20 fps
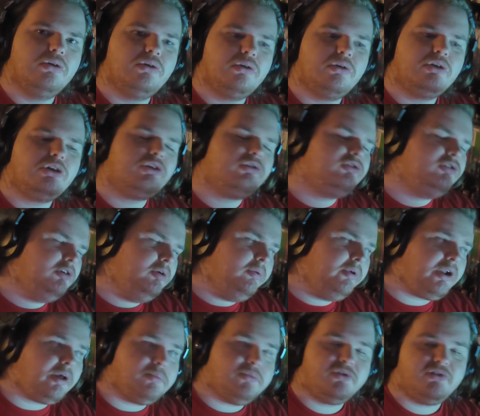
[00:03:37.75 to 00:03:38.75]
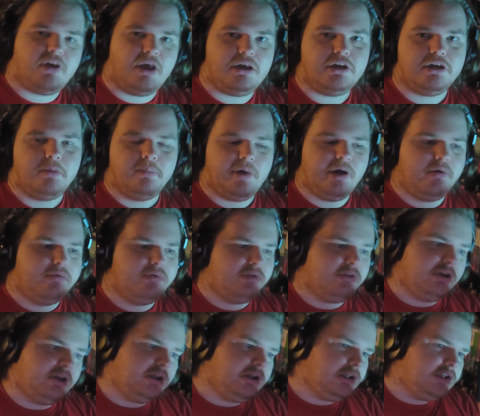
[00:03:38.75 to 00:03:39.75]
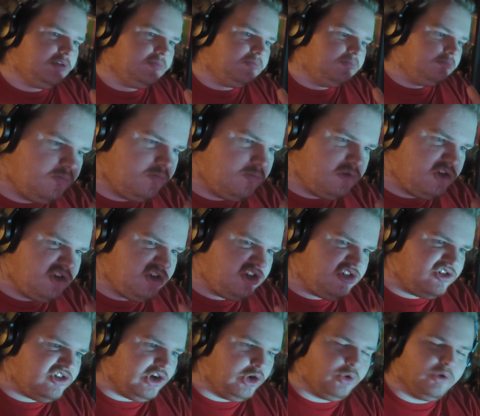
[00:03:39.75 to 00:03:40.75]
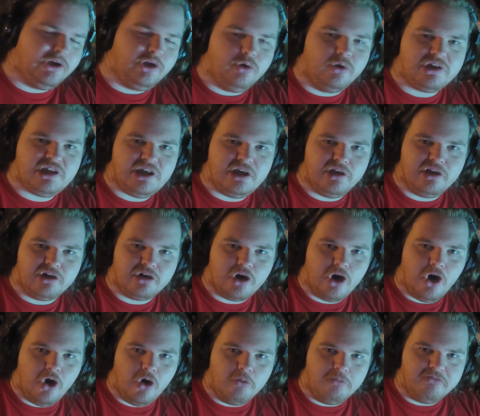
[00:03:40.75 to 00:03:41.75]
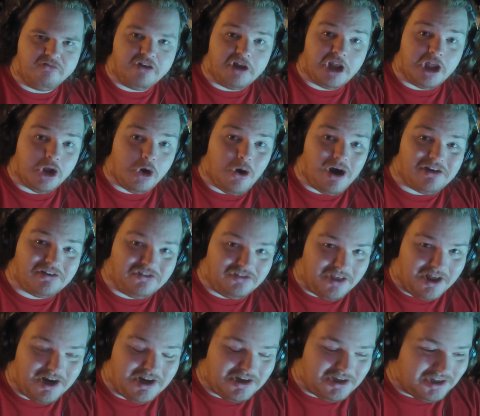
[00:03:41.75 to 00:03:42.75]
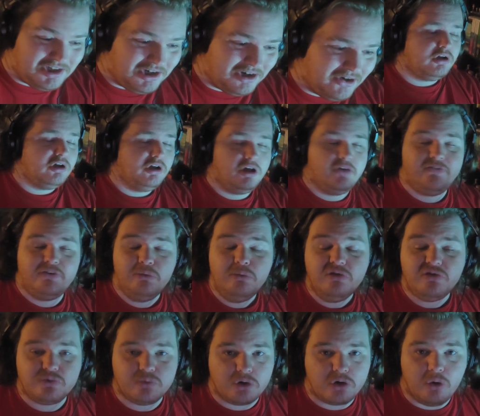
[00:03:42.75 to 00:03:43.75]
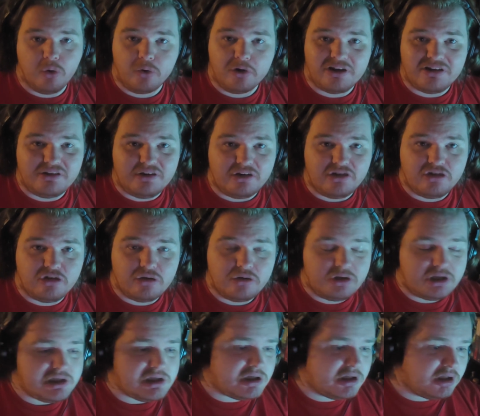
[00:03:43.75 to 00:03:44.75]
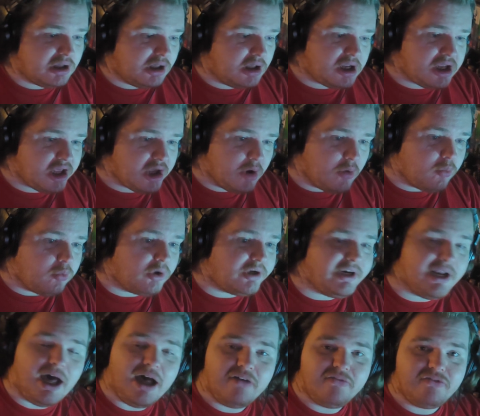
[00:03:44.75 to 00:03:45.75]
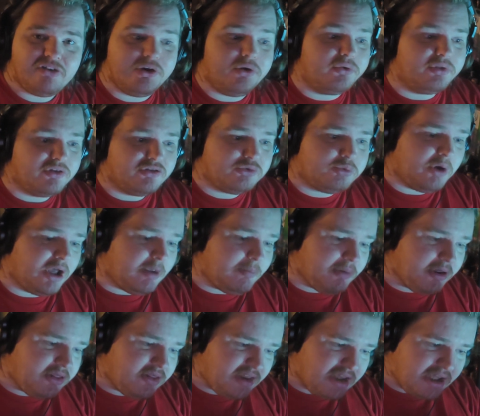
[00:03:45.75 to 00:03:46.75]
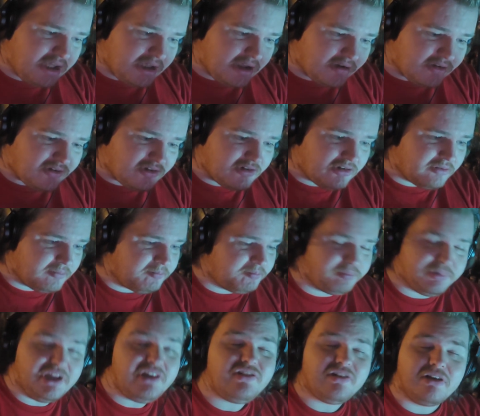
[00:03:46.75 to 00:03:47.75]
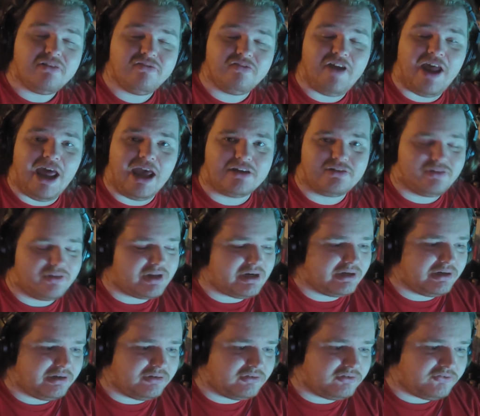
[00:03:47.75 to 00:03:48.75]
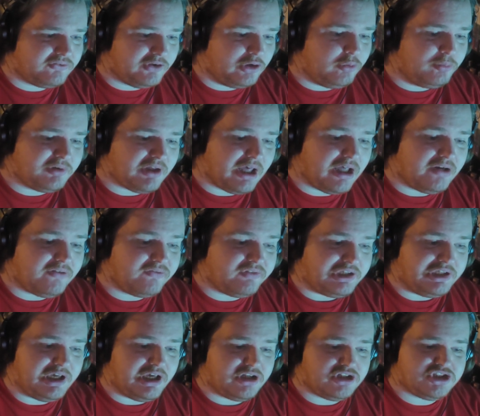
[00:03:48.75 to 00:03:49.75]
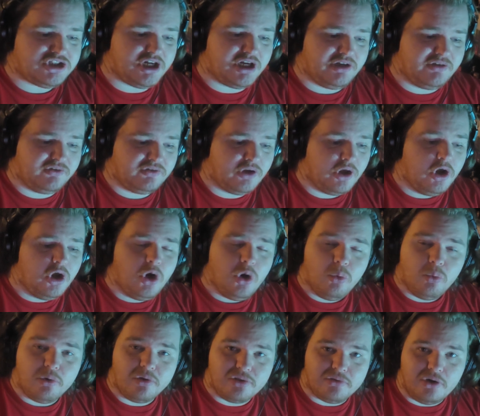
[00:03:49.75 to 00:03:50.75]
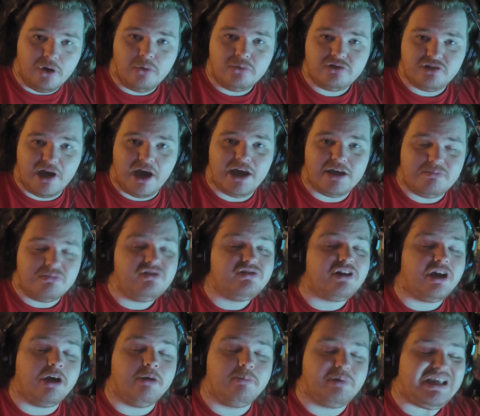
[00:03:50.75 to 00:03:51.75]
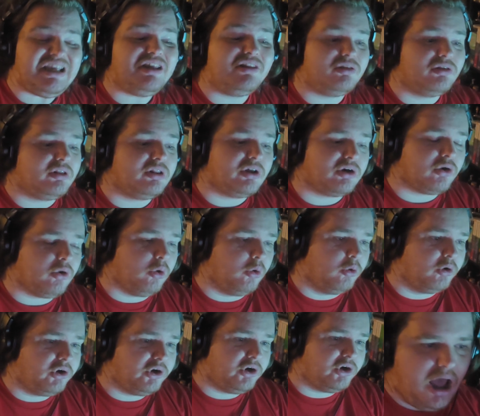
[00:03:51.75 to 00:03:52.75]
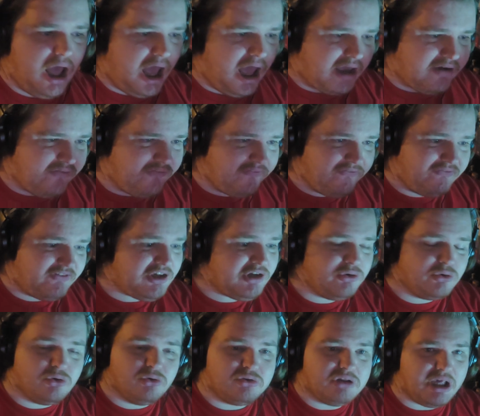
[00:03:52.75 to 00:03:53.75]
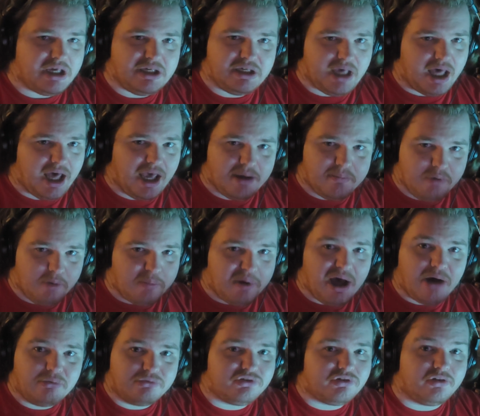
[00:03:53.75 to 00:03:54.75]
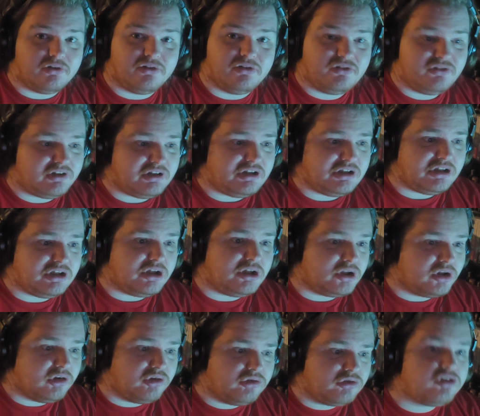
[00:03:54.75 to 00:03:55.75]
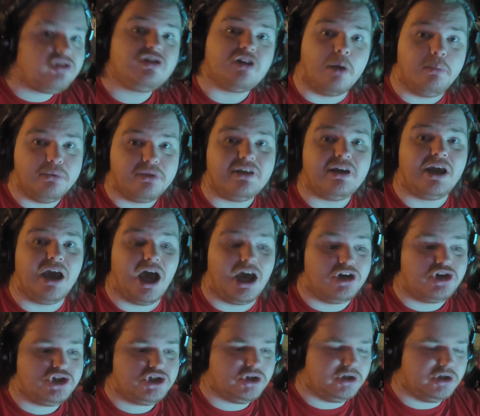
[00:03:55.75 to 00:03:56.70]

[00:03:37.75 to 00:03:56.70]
You see what I'm saying about the serial killer home video aesthetic here? If it was recorded digitally, it would not feel this way, but the explicit fact that it is filmed on VHS with no timestamp in the corner, I feel like I'm about to see something I should